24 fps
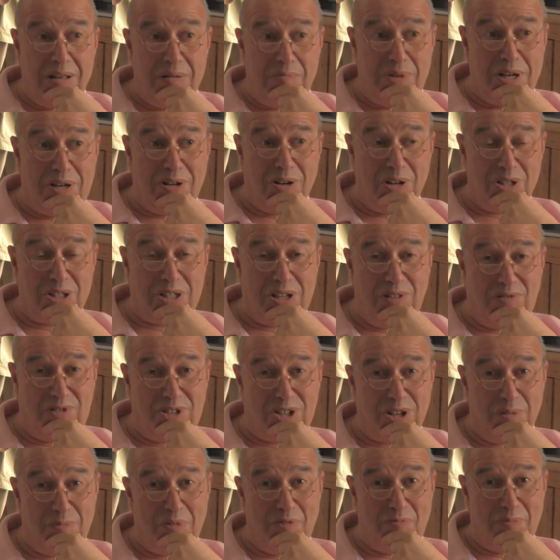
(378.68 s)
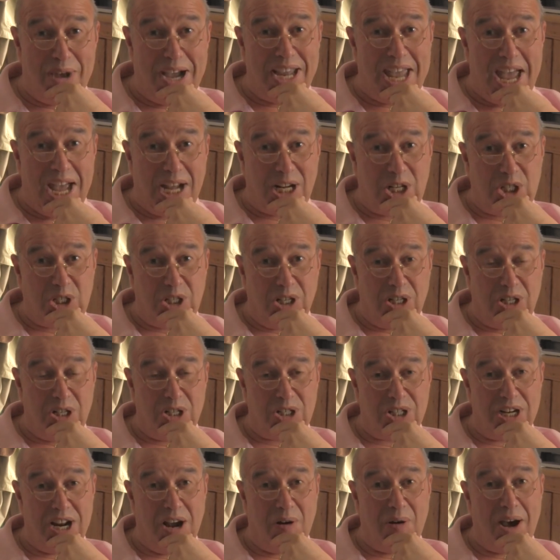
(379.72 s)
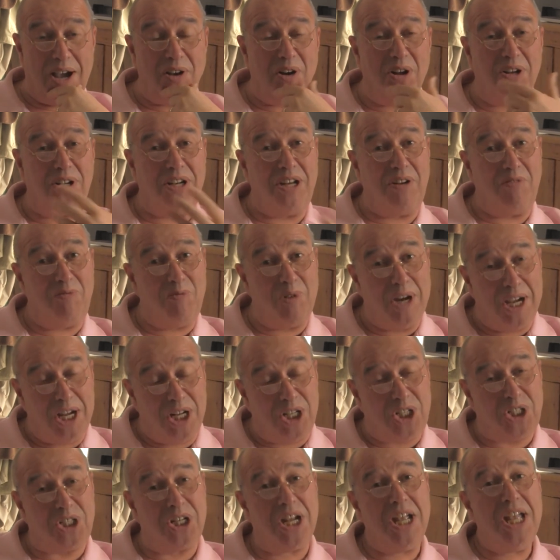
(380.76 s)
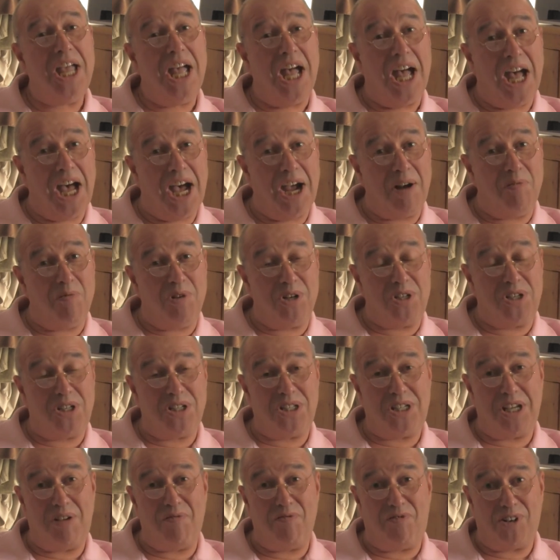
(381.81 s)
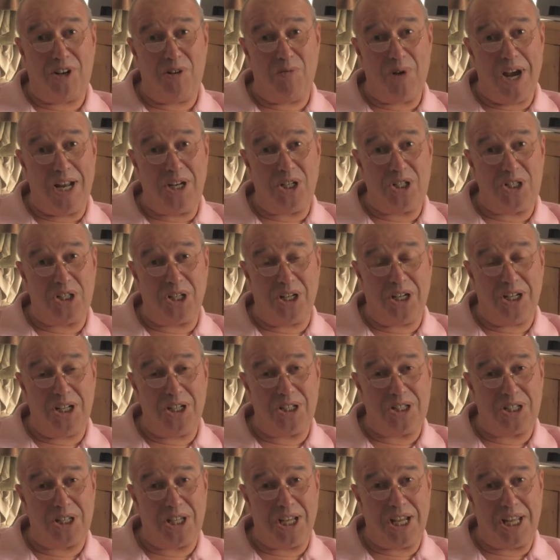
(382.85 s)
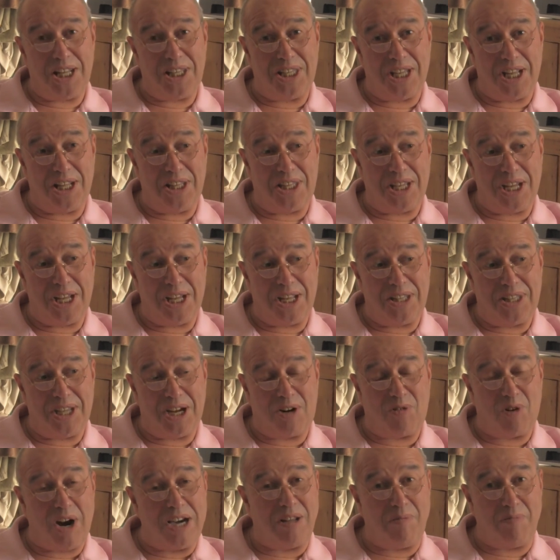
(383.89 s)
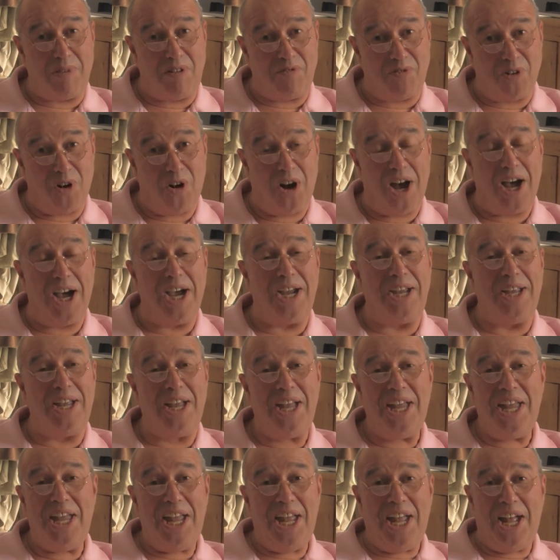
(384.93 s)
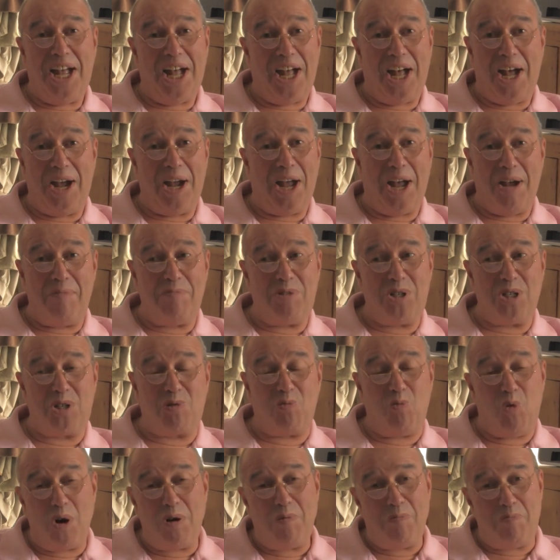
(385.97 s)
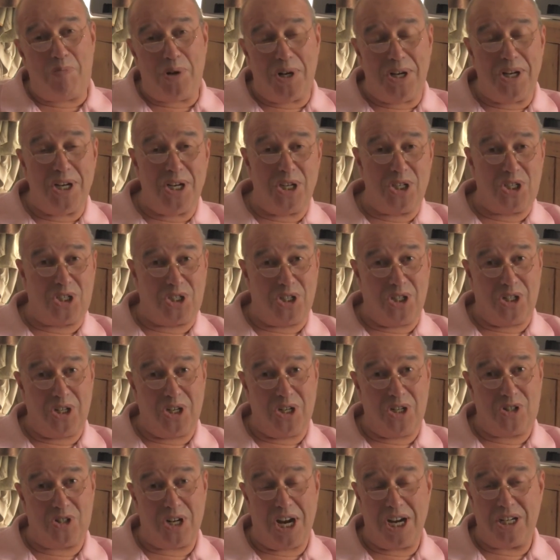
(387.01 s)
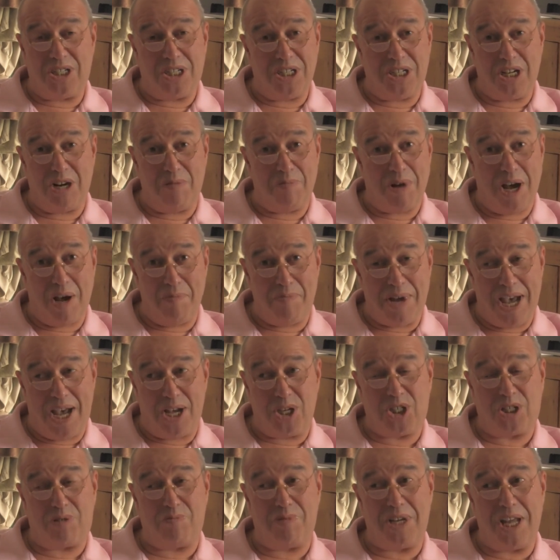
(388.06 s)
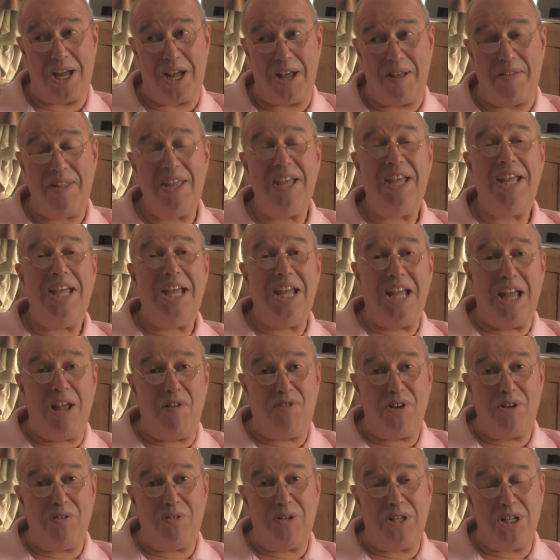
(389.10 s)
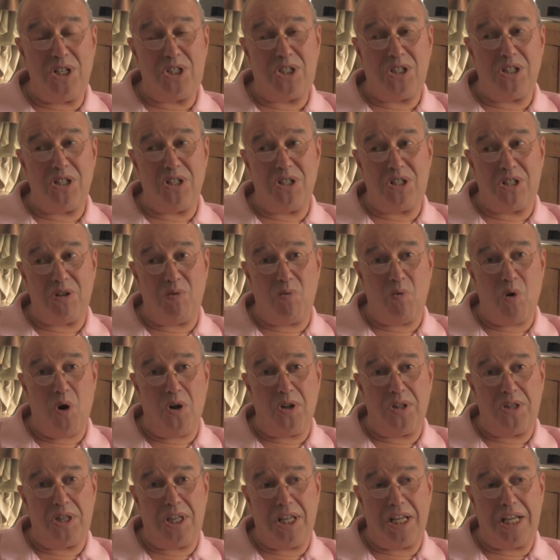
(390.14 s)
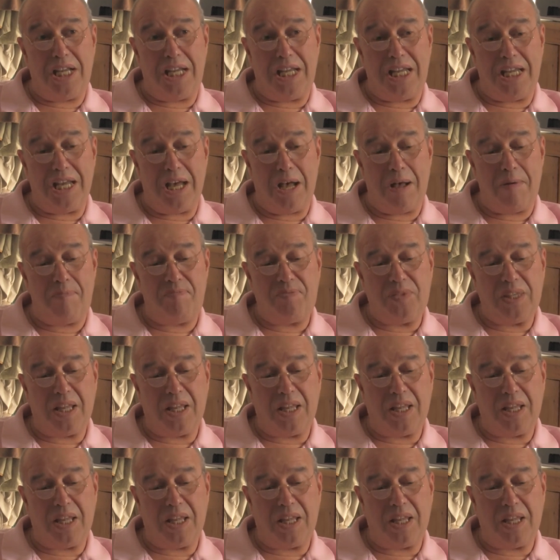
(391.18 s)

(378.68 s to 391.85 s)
because of some of my actions. Now, I only wish I was as influential as they credit me for. I'm just one person trying to do my best, yet if you listen to what the